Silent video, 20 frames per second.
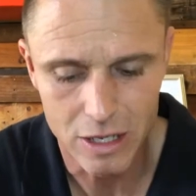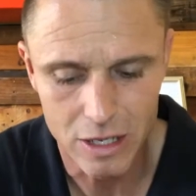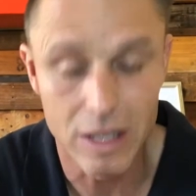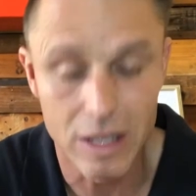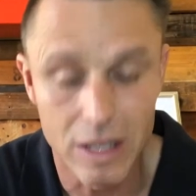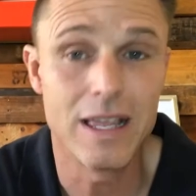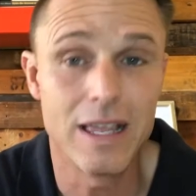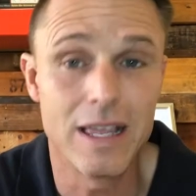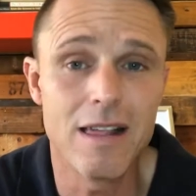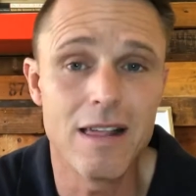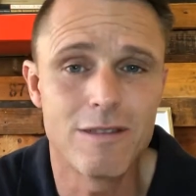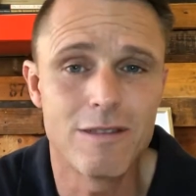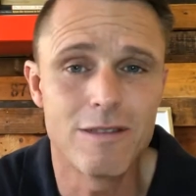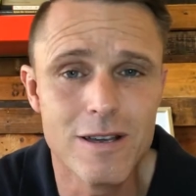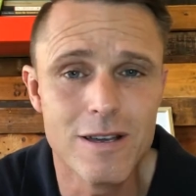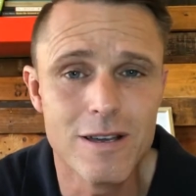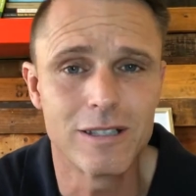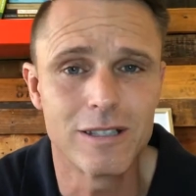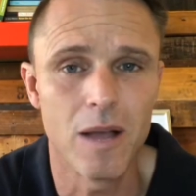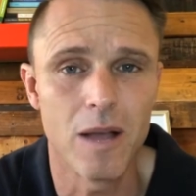And then a
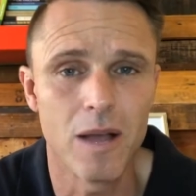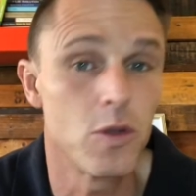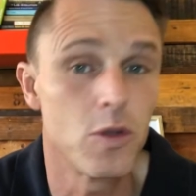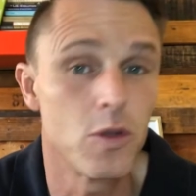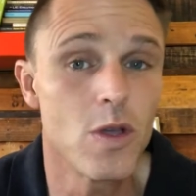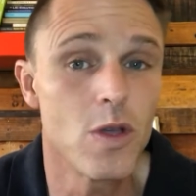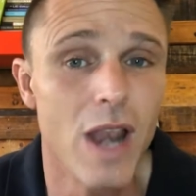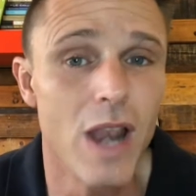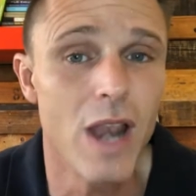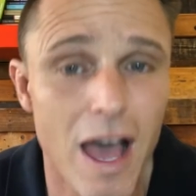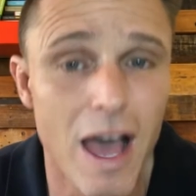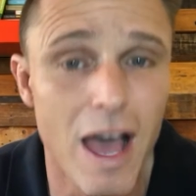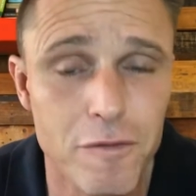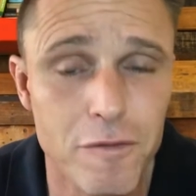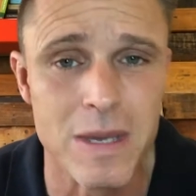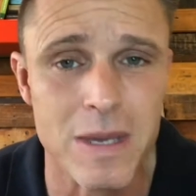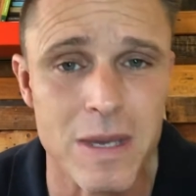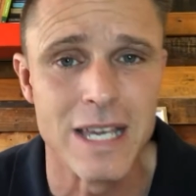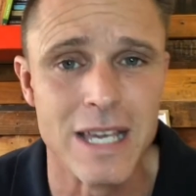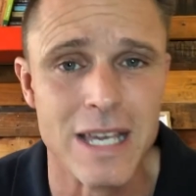third time, "Do you
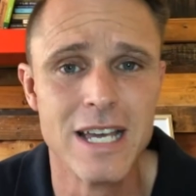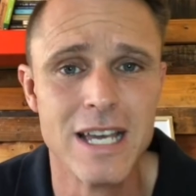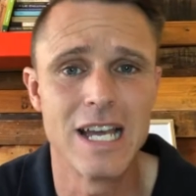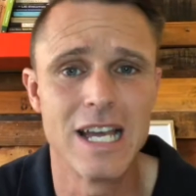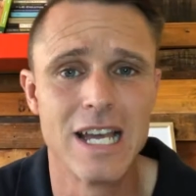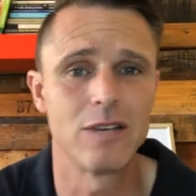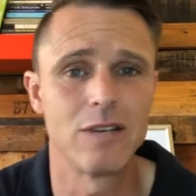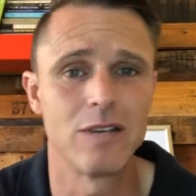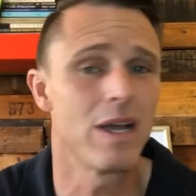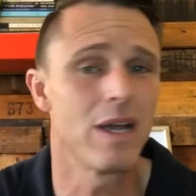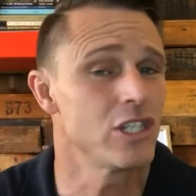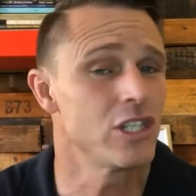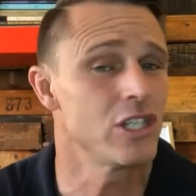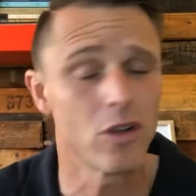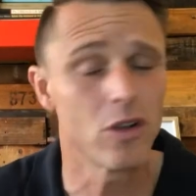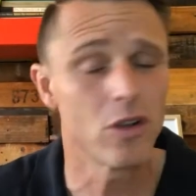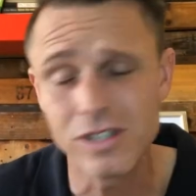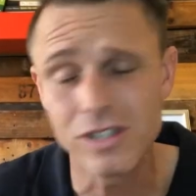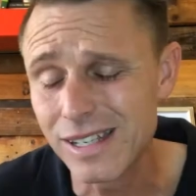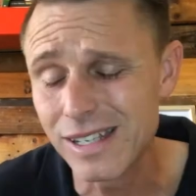love me?" And when
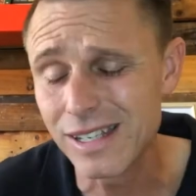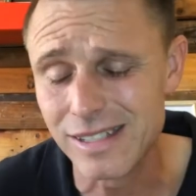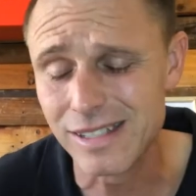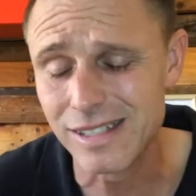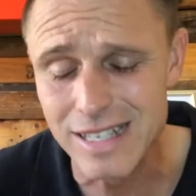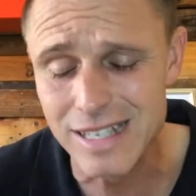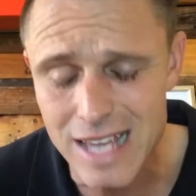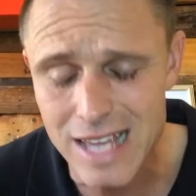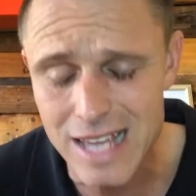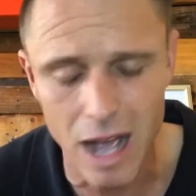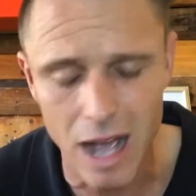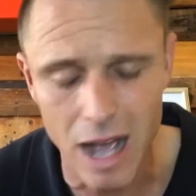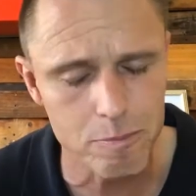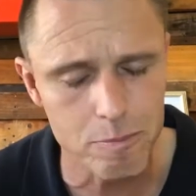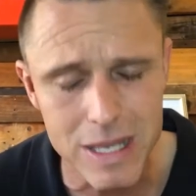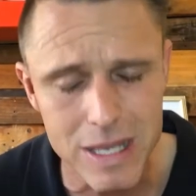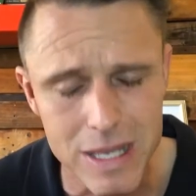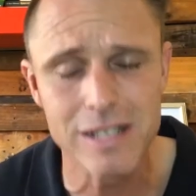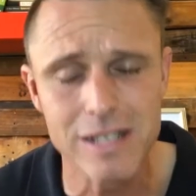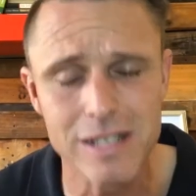
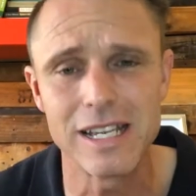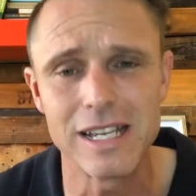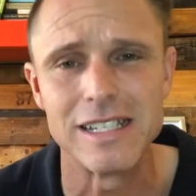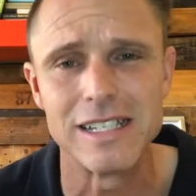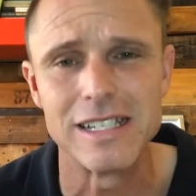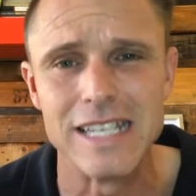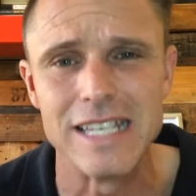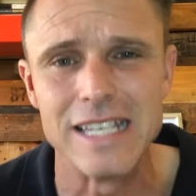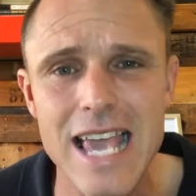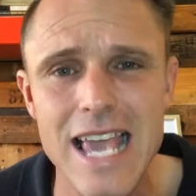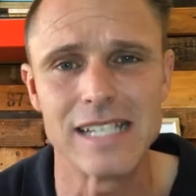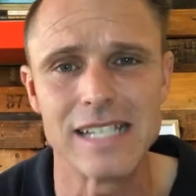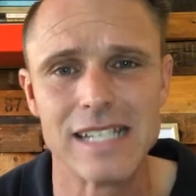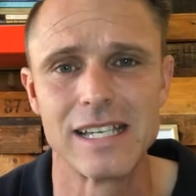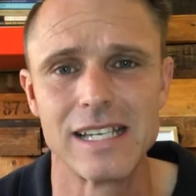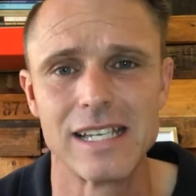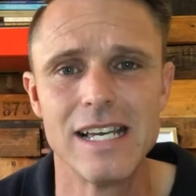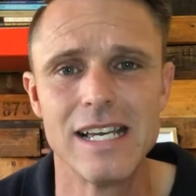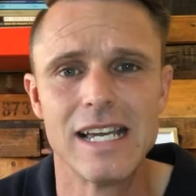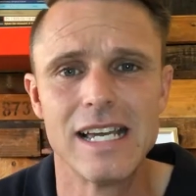Peter says
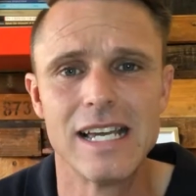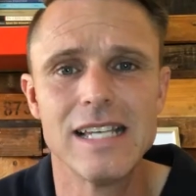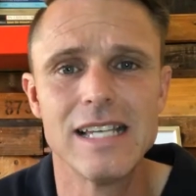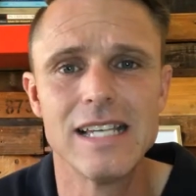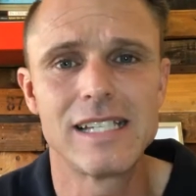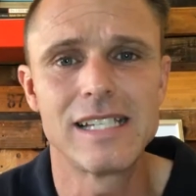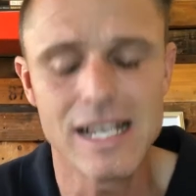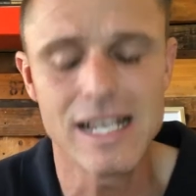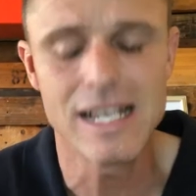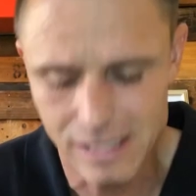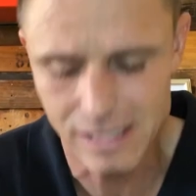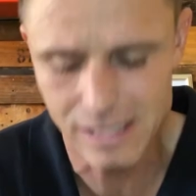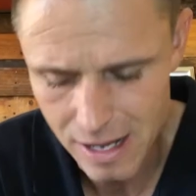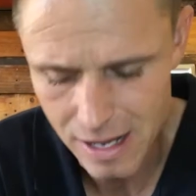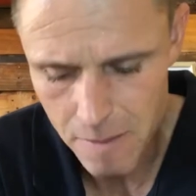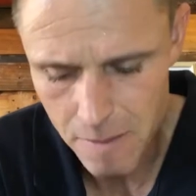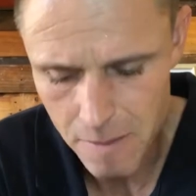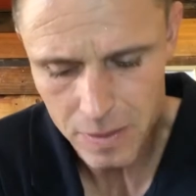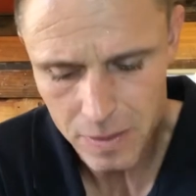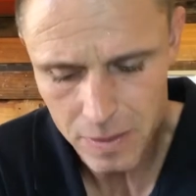yes, he says,
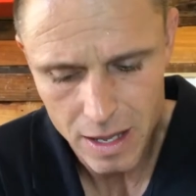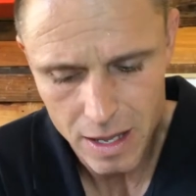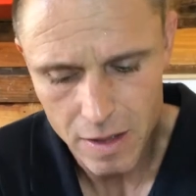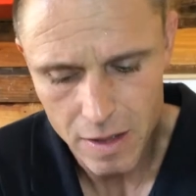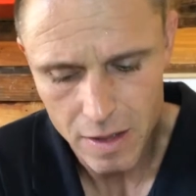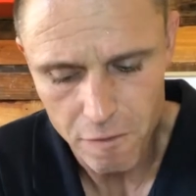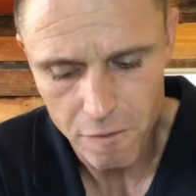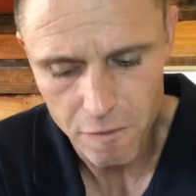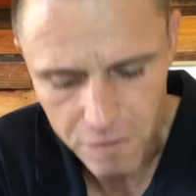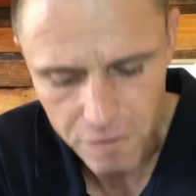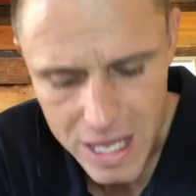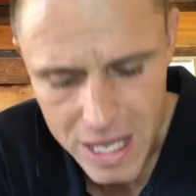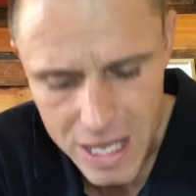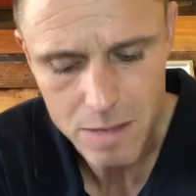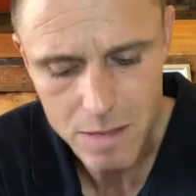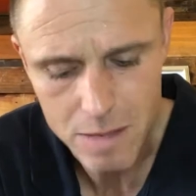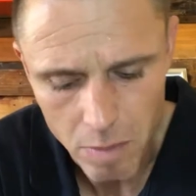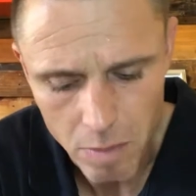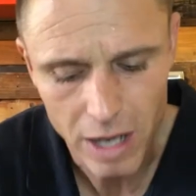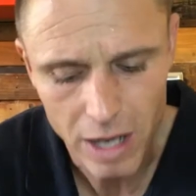
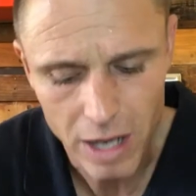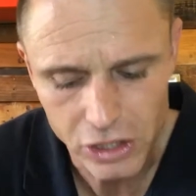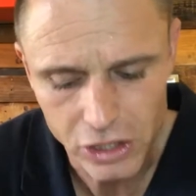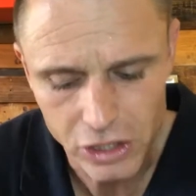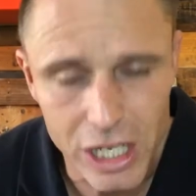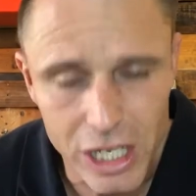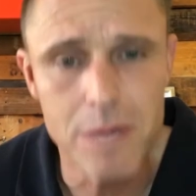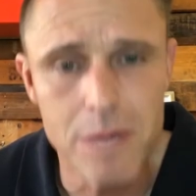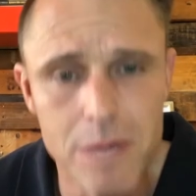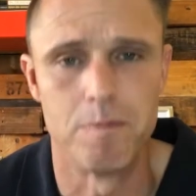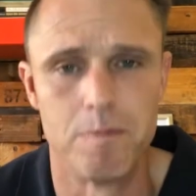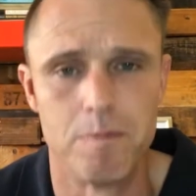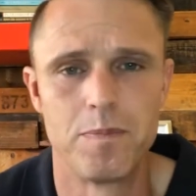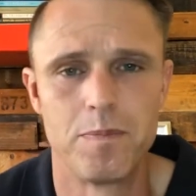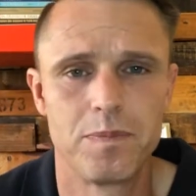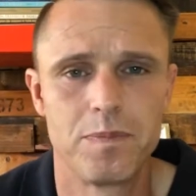"Feed my sheep."